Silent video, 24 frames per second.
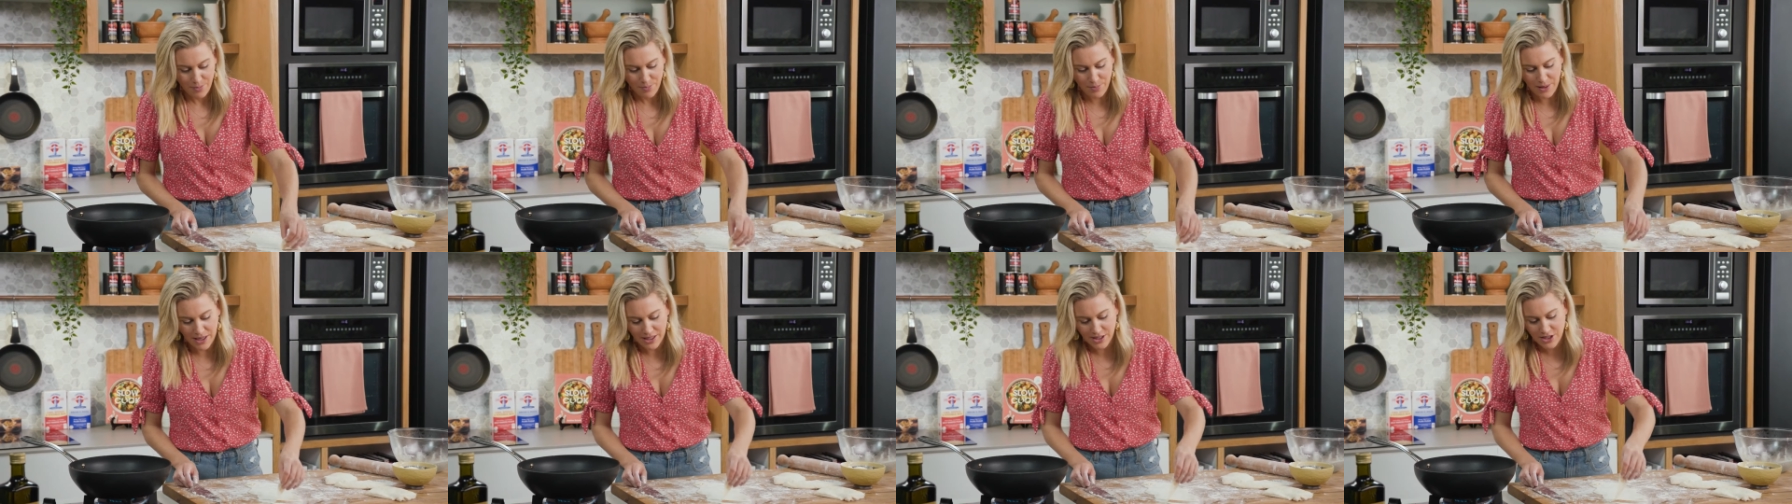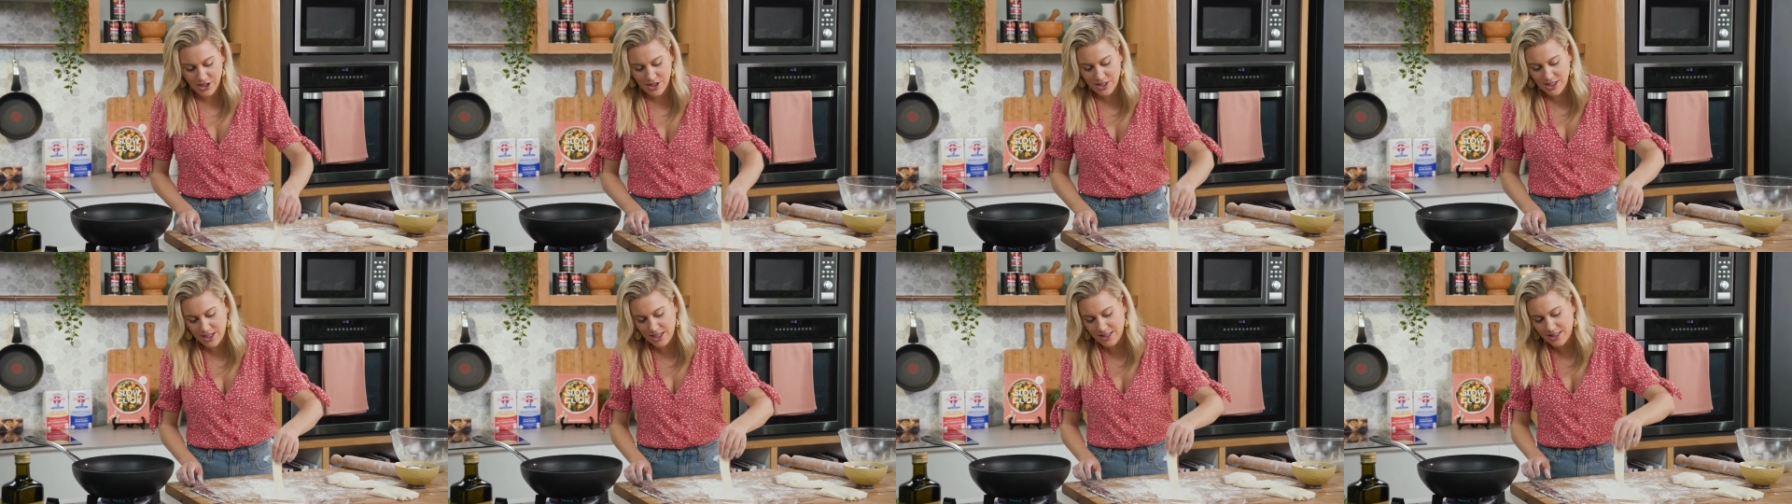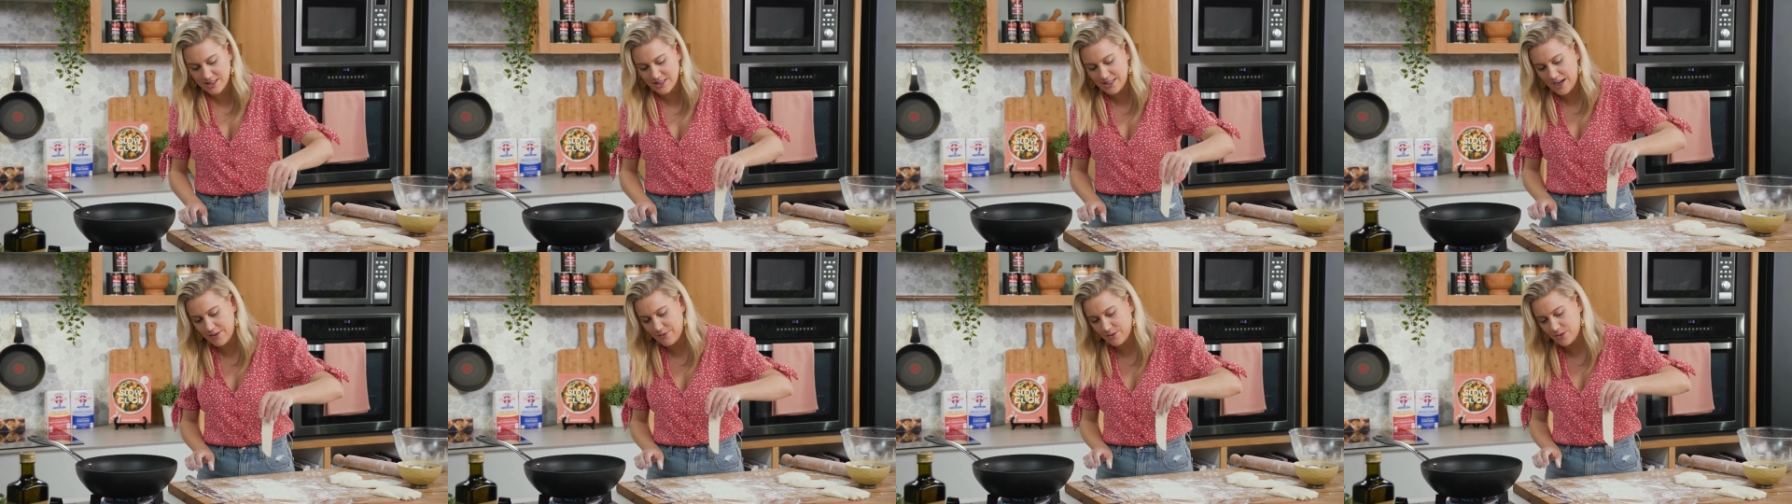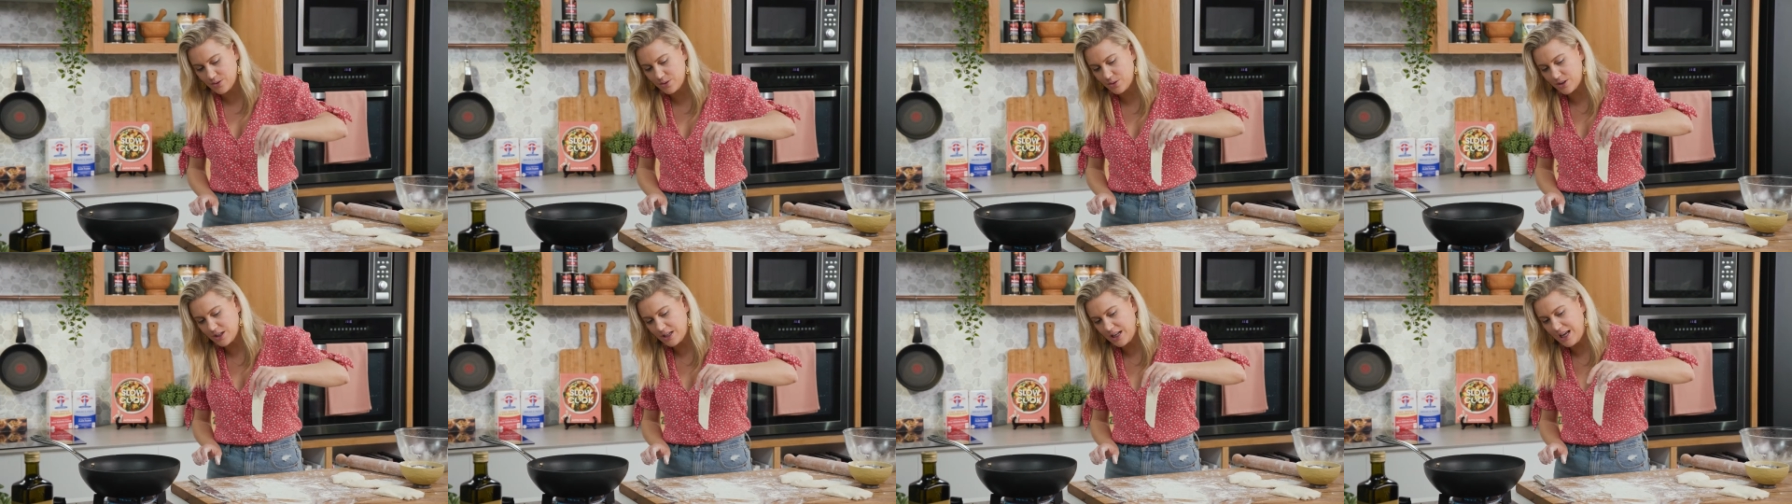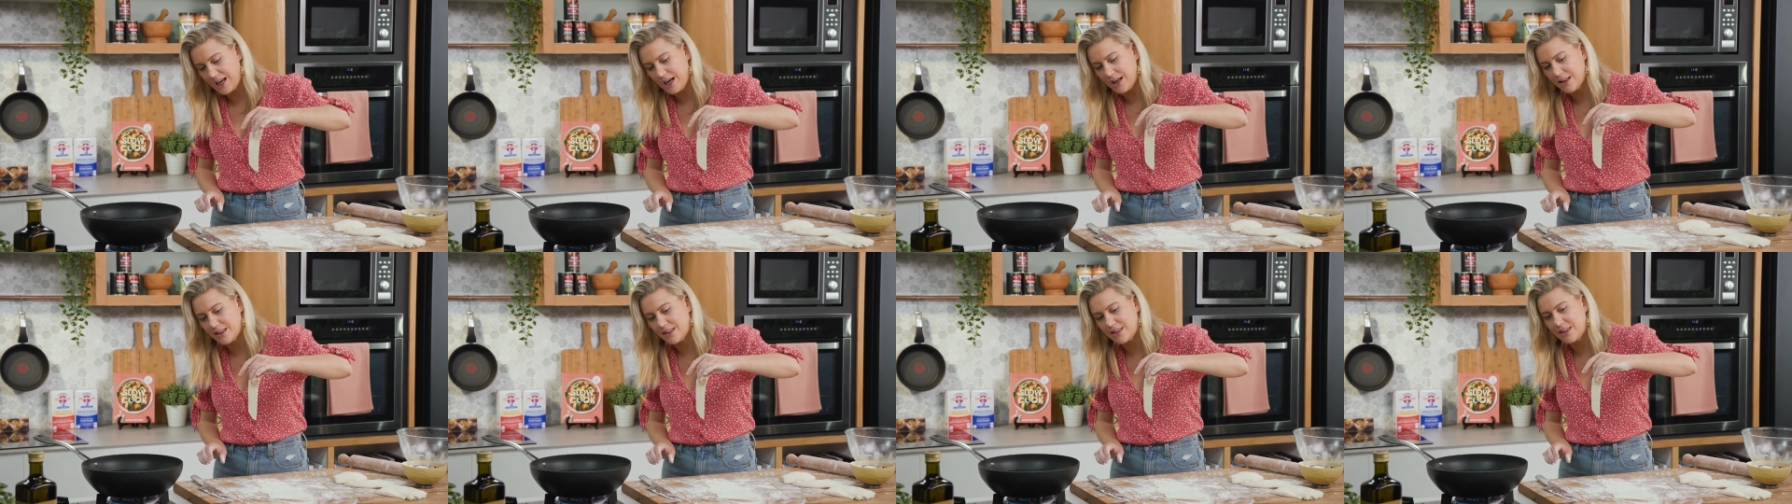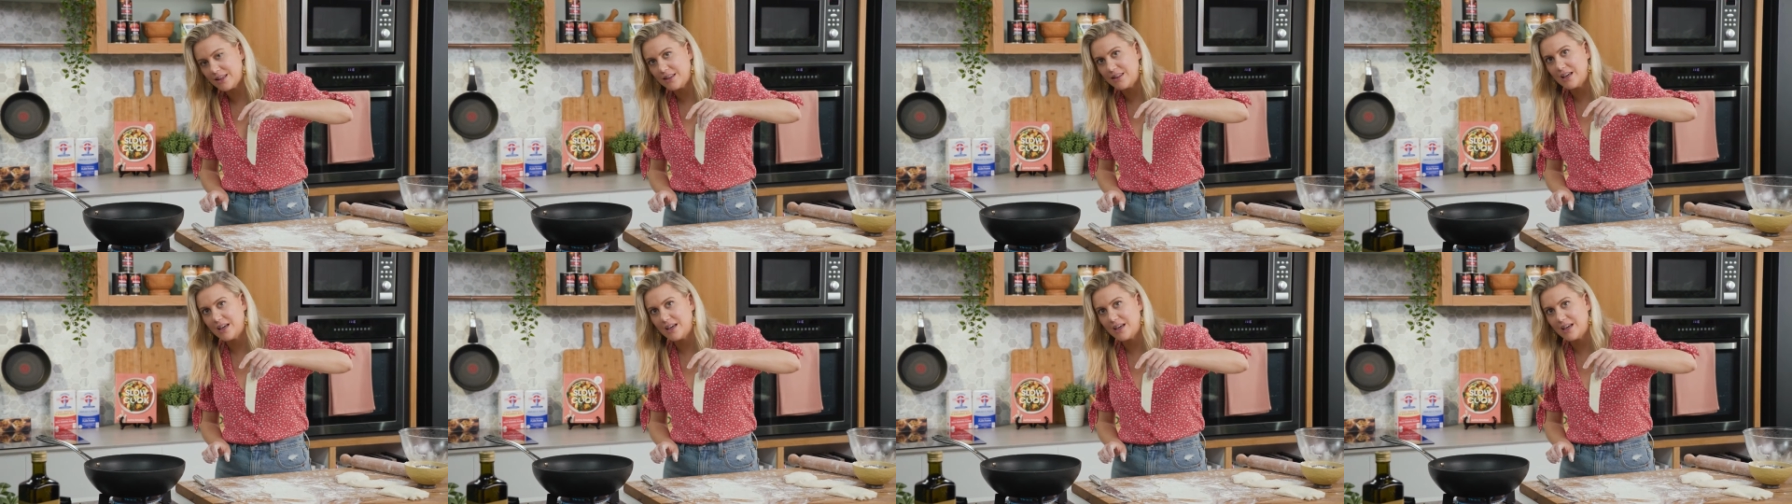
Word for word: but just have a look at how thin